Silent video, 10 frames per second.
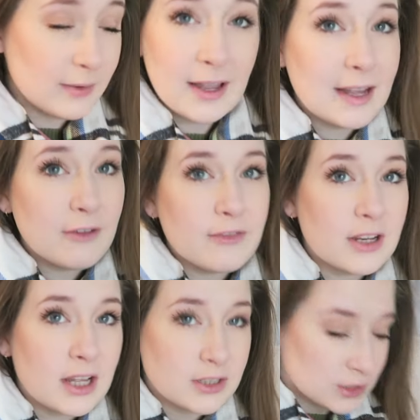I'm going out for
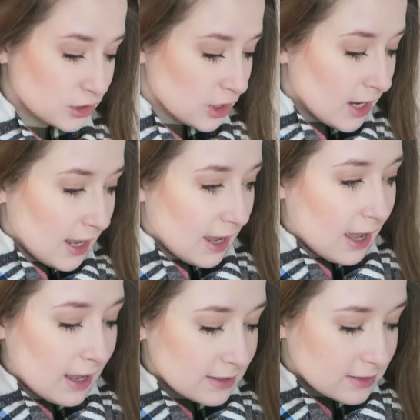lunch
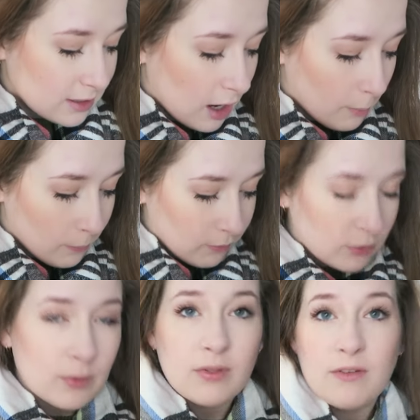and I can't be
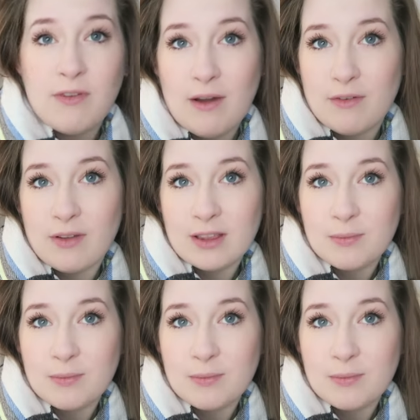bothered with the faff of it,